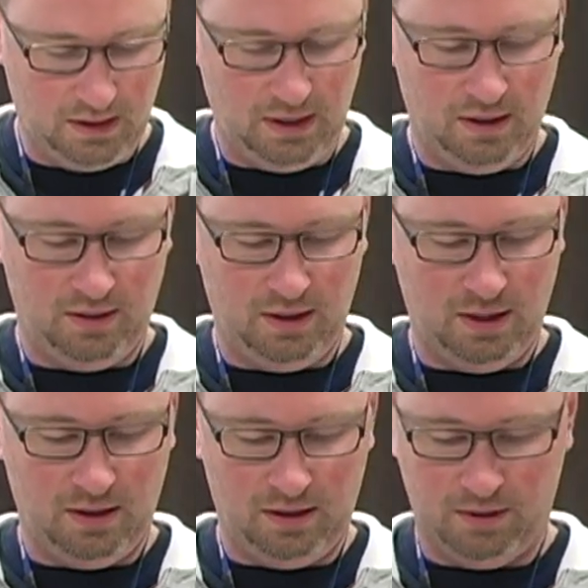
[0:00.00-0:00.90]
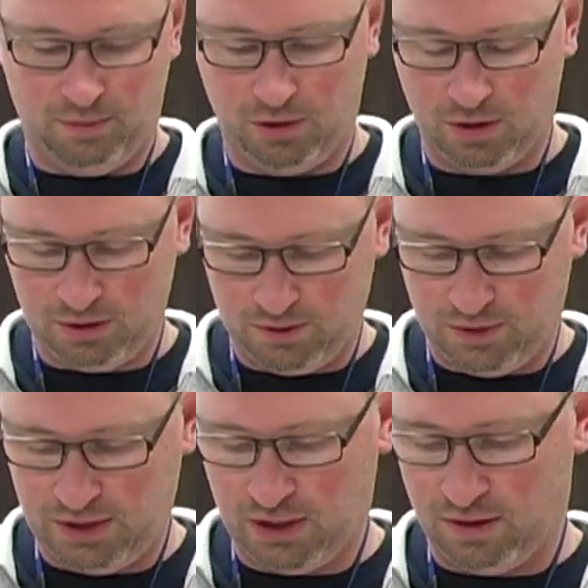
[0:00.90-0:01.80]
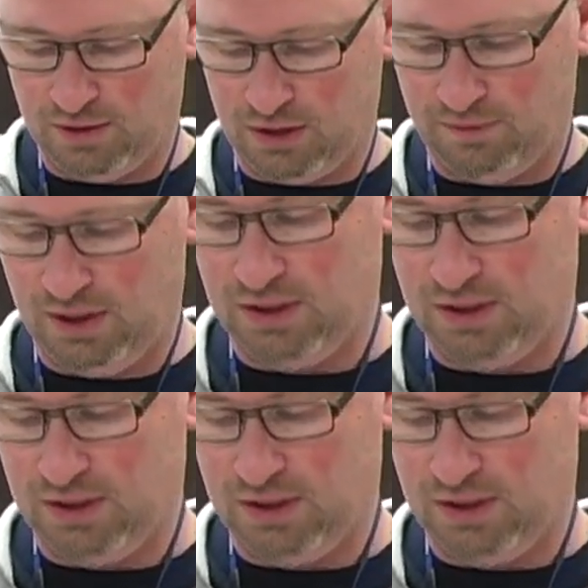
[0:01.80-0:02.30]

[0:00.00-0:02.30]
And then the prongs themselves, I don't know if you can